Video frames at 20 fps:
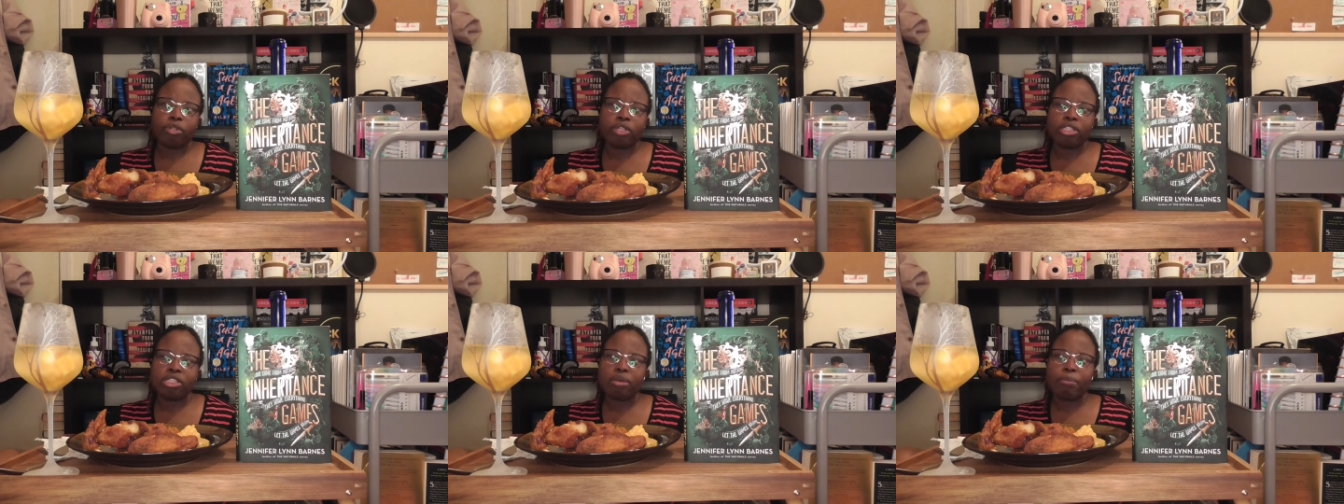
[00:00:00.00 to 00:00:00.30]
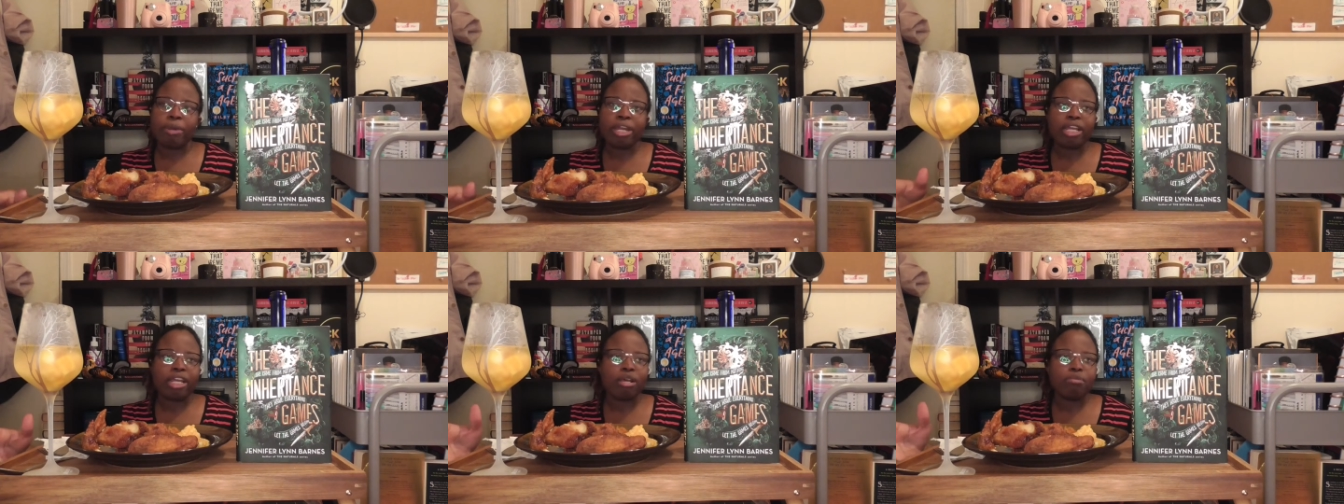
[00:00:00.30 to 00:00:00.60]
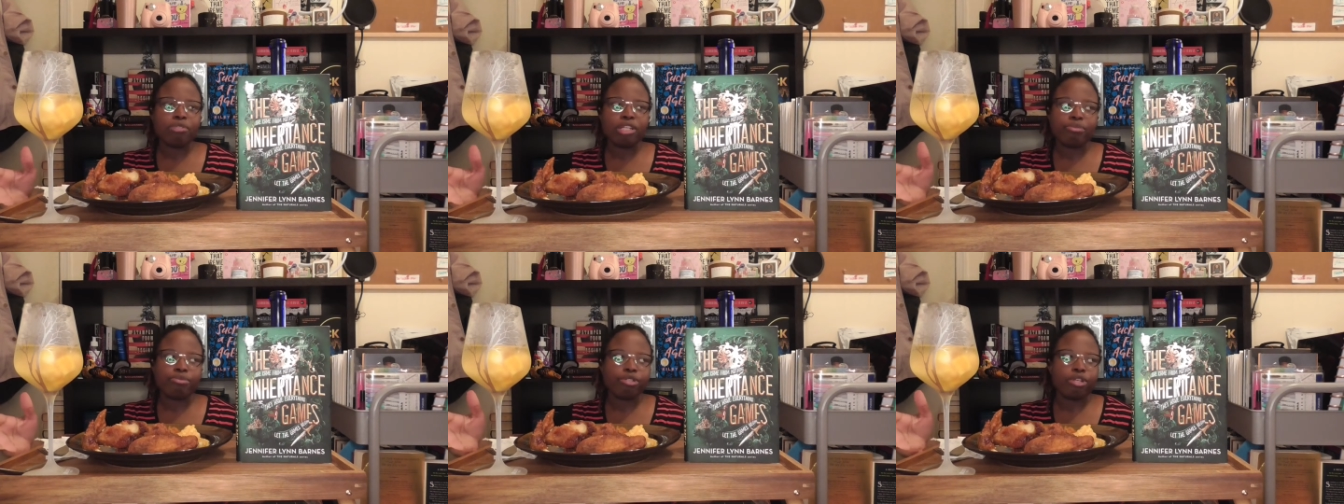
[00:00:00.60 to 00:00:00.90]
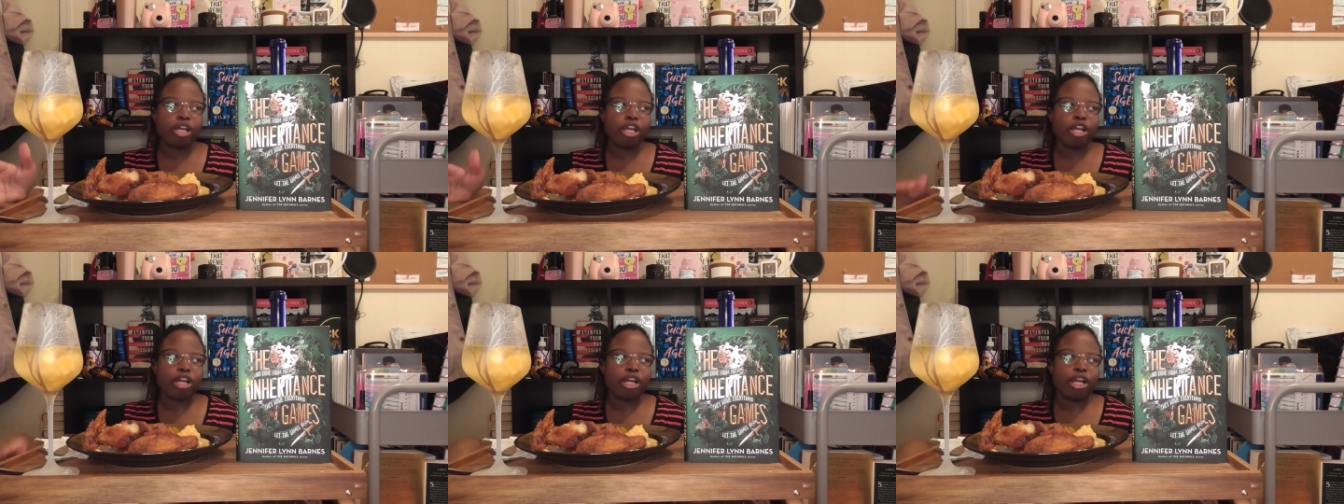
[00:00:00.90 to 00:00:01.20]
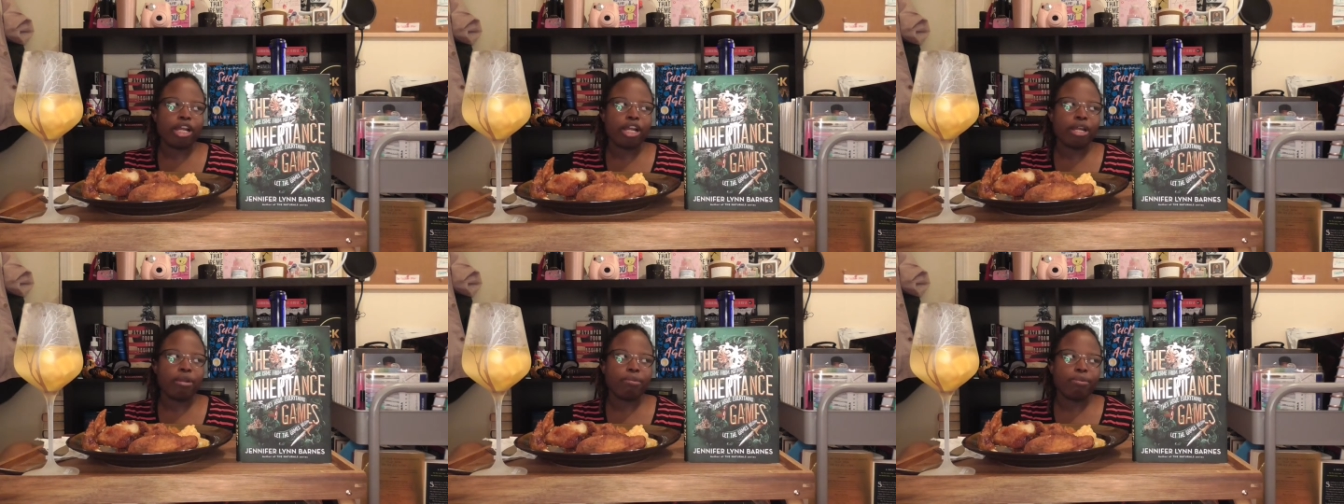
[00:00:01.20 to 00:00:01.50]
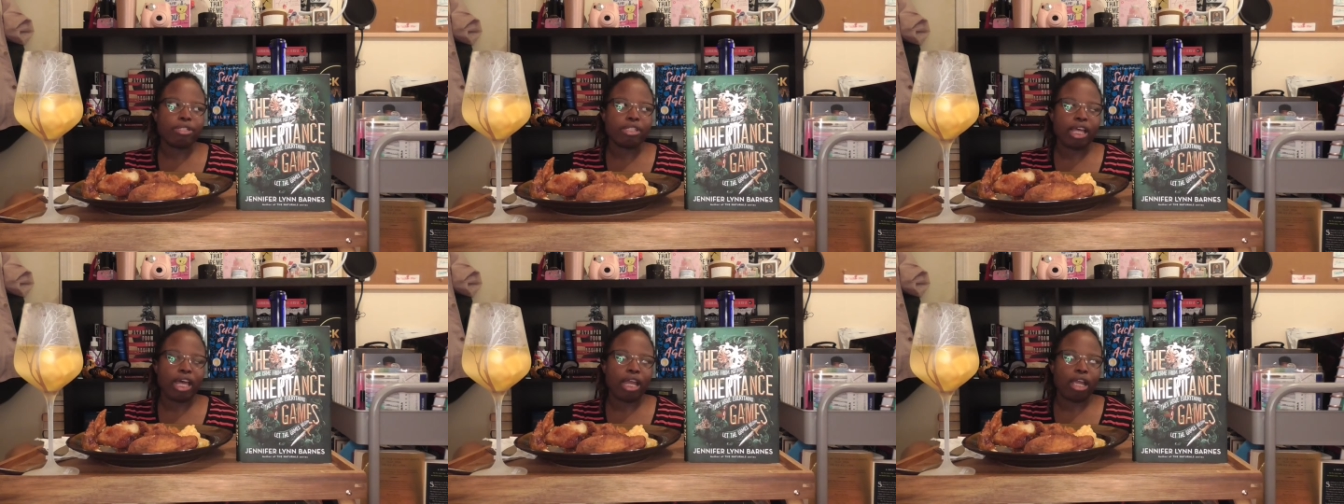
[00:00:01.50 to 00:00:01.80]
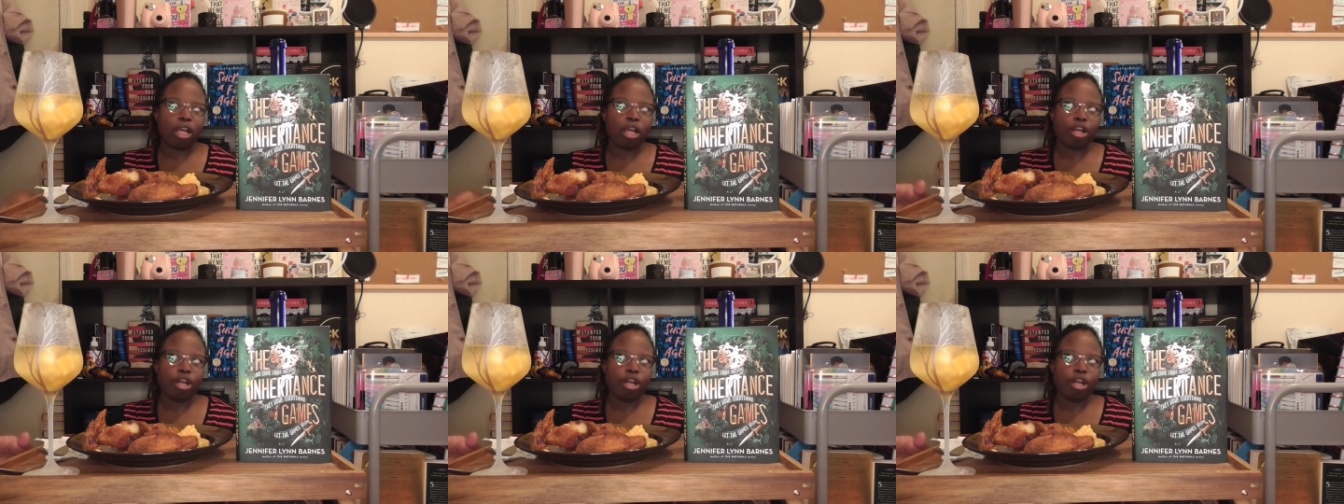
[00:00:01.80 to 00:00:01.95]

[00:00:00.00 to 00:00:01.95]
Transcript: somebody comes up to her and it was like,